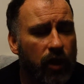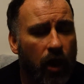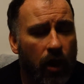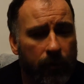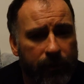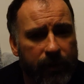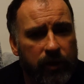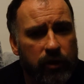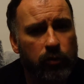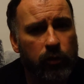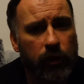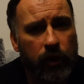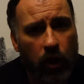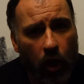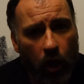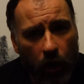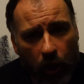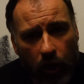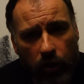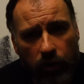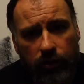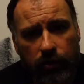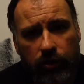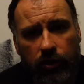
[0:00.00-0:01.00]
topics we
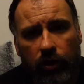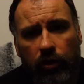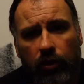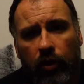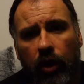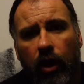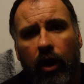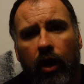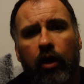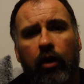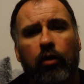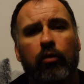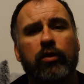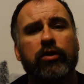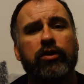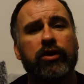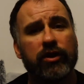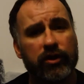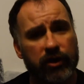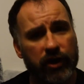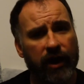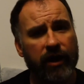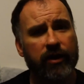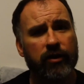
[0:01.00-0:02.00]
got onto
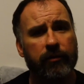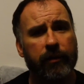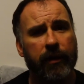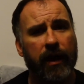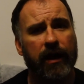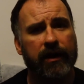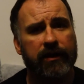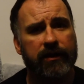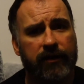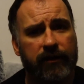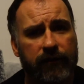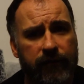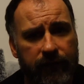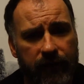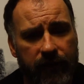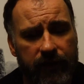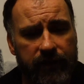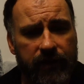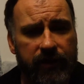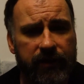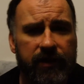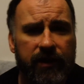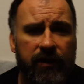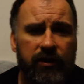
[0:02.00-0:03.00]
was the gender balance in
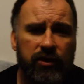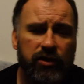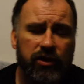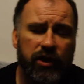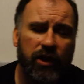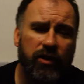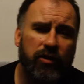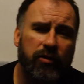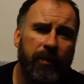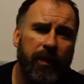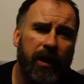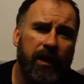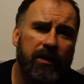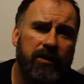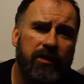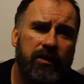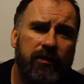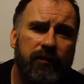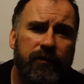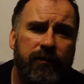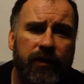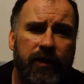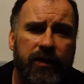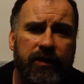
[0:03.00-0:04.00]
physics. Now, the gender
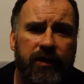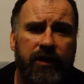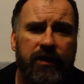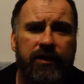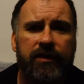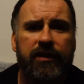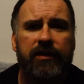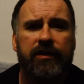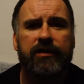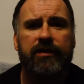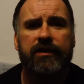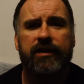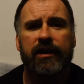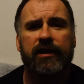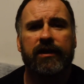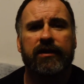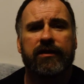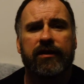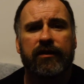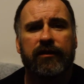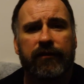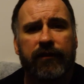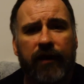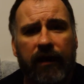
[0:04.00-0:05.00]
balance in physics is
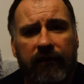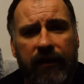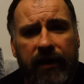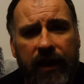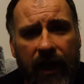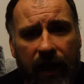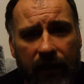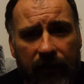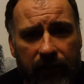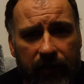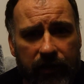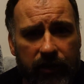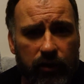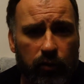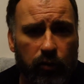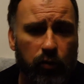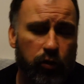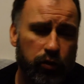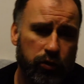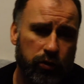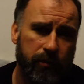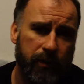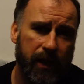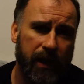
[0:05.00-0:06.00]
tilted very heavily
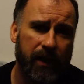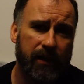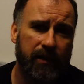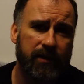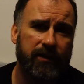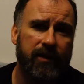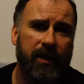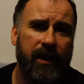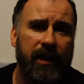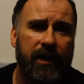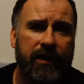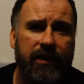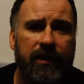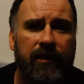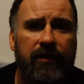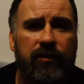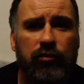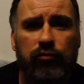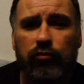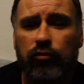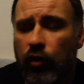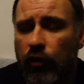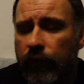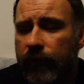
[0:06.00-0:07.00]
towards males.
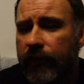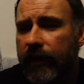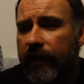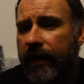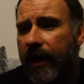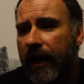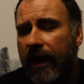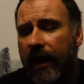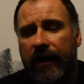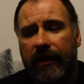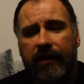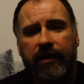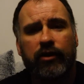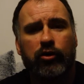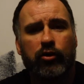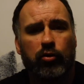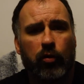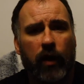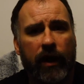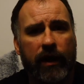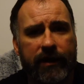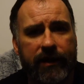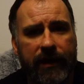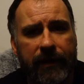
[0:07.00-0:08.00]
It's roughly
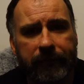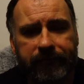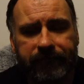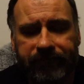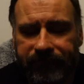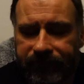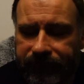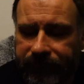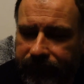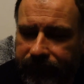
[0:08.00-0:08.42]
80-20.